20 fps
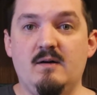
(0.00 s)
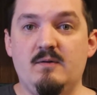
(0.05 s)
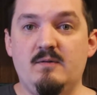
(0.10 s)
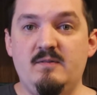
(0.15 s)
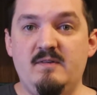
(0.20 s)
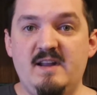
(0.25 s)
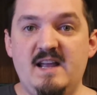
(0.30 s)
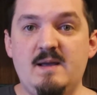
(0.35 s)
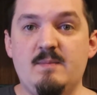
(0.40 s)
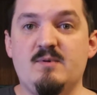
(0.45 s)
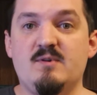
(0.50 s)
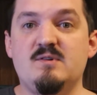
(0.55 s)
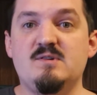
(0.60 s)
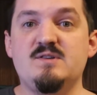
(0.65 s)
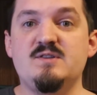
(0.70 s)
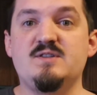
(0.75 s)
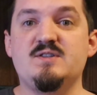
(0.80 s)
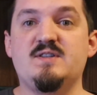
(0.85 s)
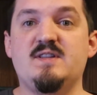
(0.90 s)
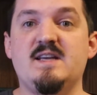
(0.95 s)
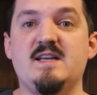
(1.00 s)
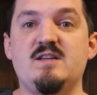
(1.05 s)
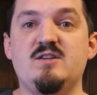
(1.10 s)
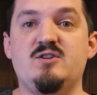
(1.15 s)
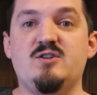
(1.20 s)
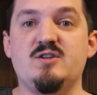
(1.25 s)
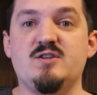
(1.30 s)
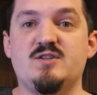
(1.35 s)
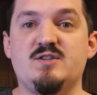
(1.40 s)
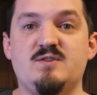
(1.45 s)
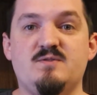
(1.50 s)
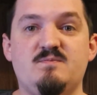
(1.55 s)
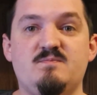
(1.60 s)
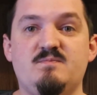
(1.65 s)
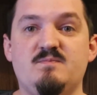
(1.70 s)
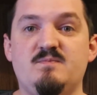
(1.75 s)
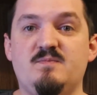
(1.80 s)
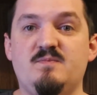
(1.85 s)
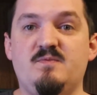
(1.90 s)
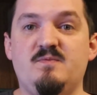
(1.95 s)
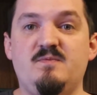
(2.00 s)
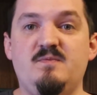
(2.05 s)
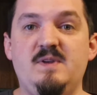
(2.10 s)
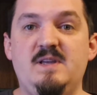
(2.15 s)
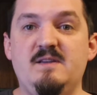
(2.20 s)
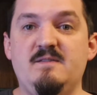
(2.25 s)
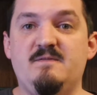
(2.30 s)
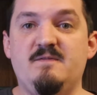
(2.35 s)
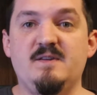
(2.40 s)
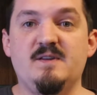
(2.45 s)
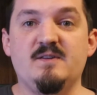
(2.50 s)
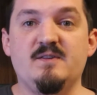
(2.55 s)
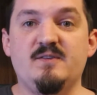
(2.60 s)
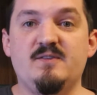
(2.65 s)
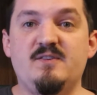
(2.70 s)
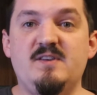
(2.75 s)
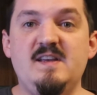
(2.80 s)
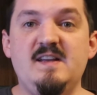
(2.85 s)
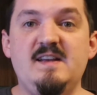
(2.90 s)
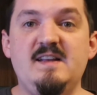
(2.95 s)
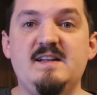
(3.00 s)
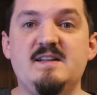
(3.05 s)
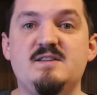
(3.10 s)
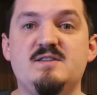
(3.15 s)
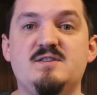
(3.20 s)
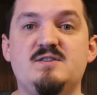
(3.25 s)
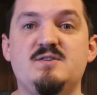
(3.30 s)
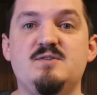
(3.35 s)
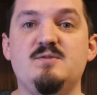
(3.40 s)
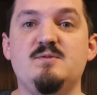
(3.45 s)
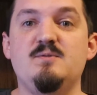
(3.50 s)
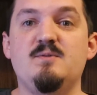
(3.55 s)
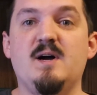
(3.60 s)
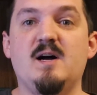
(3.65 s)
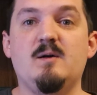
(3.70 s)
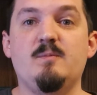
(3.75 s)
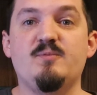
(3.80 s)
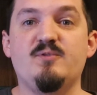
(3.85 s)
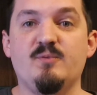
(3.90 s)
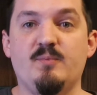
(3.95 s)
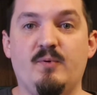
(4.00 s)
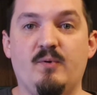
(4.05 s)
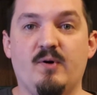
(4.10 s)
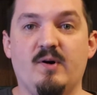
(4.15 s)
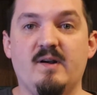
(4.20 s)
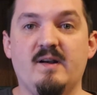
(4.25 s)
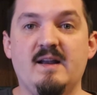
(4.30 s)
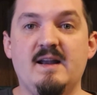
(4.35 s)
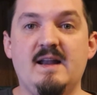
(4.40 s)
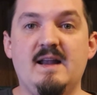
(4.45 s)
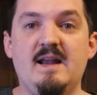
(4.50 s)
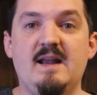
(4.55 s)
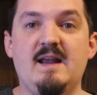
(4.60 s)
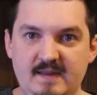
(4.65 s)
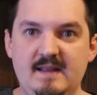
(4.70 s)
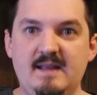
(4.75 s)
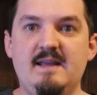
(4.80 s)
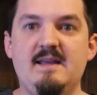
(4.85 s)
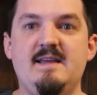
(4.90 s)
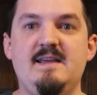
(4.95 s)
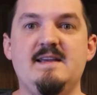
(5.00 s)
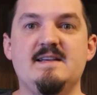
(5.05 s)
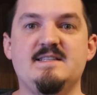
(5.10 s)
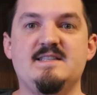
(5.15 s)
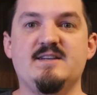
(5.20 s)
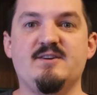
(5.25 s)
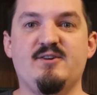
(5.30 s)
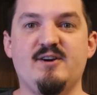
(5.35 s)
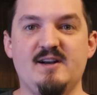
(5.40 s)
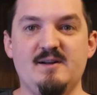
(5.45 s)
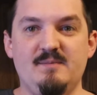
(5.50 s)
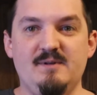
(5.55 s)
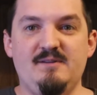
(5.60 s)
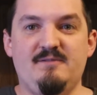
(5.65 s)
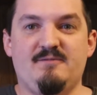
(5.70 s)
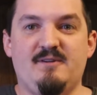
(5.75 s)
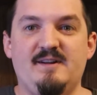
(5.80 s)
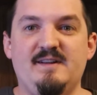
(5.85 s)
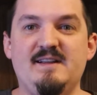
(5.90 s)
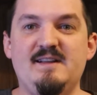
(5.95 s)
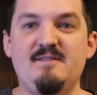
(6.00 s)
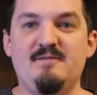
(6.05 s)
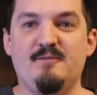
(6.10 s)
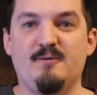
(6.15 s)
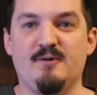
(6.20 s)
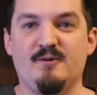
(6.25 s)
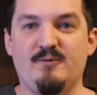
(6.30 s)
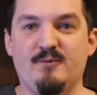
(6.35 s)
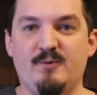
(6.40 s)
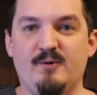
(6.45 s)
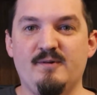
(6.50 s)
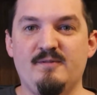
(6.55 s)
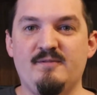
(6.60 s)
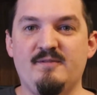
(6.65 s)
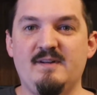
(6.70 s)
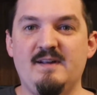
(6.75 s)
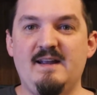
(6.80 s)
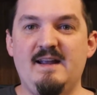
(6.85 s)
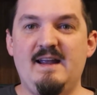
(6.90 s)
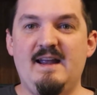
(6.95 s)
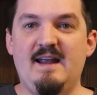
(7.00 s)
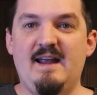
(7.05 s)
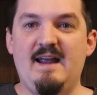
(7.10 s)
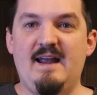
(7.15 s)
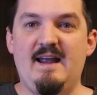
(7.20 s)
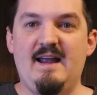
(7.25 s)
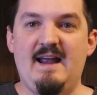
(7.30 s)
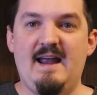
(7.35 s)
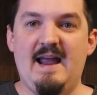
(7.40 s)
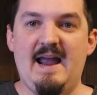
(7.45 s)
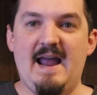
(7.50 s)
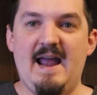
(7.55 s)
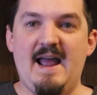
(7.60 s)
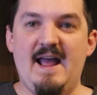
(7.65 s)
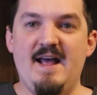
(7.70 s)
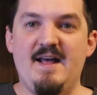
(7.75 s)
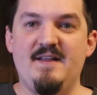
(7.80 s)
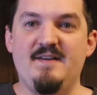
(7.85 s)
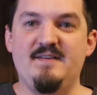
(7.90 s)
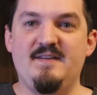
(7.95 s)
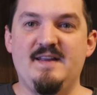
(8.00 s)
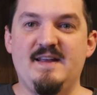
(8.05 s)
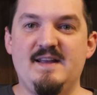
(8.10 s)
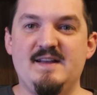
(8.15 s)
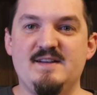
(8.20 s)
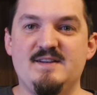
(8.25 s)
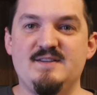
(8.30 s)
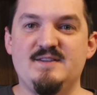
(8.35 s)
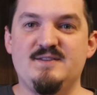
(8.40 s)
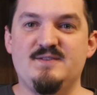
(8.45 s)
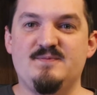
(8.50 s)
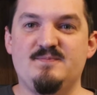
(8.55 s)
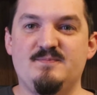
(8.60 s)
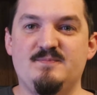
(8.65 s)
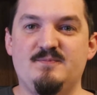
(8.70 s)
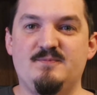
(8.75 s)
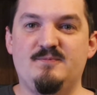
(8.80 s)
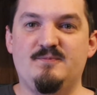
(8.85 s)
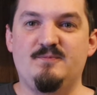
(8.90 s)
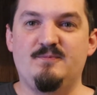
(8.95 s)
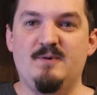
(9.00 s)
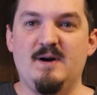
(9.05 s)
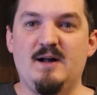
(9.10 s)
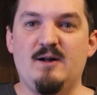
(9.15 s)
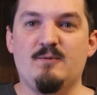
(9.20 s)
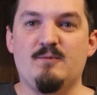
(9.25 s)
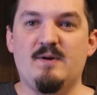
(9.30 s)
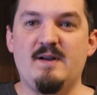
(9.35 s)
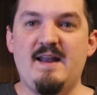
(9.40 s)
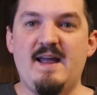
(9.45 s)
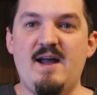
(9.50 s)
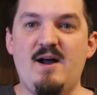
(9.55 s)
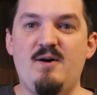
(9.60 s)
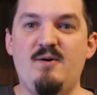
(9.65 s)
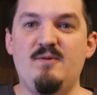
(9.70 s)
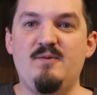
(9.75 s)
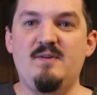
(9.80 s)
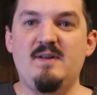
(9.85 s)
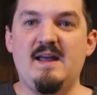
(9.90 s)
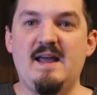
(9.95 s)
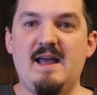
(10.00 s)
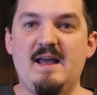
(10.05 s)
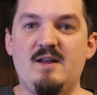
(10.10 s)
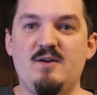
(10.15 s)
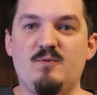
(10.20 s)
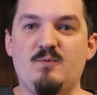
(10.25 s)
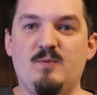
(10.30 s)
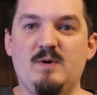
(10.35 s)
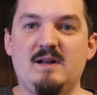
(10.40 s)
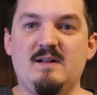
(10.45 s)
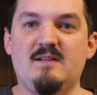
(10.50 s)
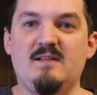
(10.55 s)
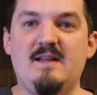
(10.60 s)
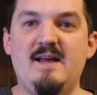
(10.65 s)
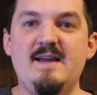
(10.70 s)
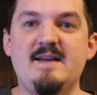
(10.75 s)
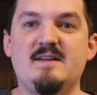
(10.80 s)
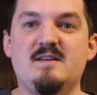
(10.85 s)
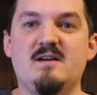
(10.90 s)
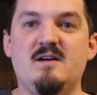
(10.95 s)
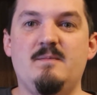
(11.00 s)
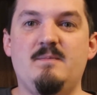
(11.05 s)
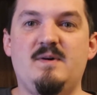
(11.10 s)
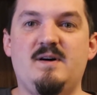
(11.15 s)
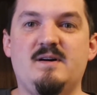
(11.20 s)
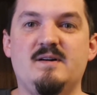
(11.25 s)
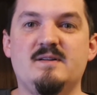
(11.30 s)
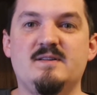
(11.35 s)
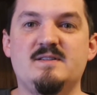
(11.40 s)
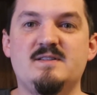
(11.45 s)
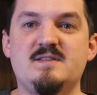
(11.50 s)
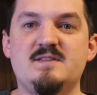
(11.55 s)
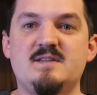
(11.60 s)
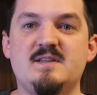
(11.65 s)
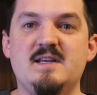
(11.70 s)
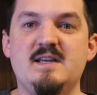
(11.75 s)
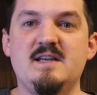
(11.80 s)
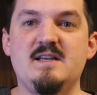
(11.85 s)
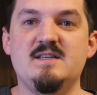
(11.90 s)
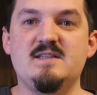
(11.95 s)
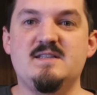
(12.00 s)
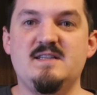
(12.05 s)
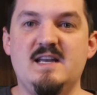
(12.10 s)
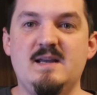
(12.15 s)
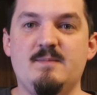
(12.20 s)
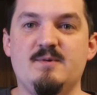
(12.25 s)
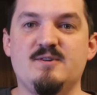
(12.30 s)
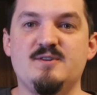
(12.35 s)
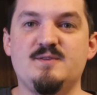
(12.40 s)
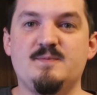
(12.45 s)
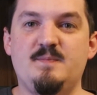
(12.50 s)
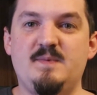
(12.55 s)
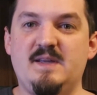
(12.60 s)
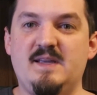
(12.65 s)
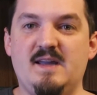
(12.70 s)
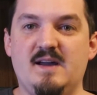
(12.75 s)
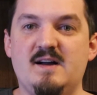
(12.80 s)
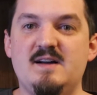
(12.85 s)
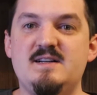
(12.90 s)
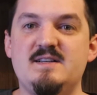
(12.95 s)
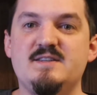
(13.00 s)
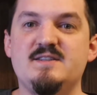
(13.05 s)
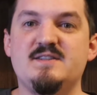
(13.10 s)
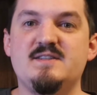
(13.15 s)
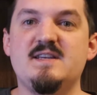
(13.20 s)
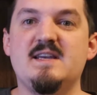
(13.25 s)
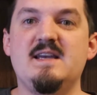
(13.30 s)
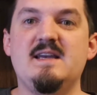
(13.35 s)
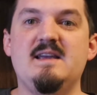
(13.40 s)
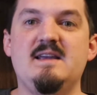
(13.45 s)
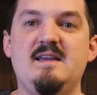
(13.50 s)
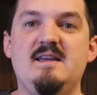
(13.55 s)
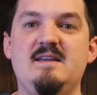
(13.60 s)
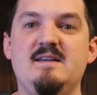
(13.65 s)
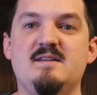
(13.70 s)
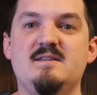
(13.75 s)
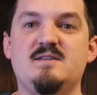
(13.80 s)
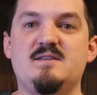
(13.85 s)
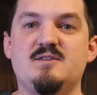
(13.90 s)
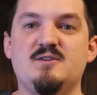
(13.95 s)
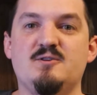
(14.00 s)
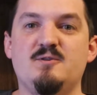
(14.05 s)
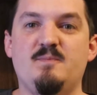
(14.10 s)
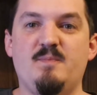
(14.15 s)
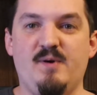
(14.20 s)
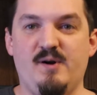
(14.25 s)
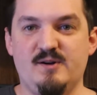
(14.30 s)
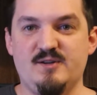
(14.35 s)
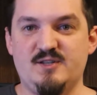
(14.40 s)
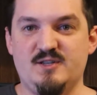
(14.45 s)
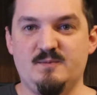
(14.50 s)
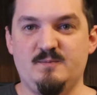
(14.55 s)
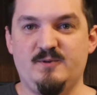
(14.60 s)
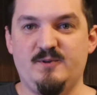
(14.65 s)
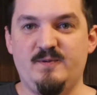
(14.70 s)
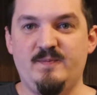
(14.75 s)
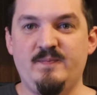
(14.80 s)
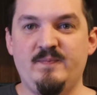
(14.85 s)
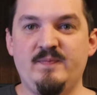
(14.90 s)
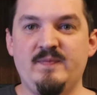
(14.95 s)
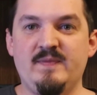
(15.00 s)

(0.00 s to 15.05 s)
neighbors that just he feels he needs to help support. He is incredibly friendly for a dwarf, and is well renowned and well liked amongst his neighbors because he is so personable.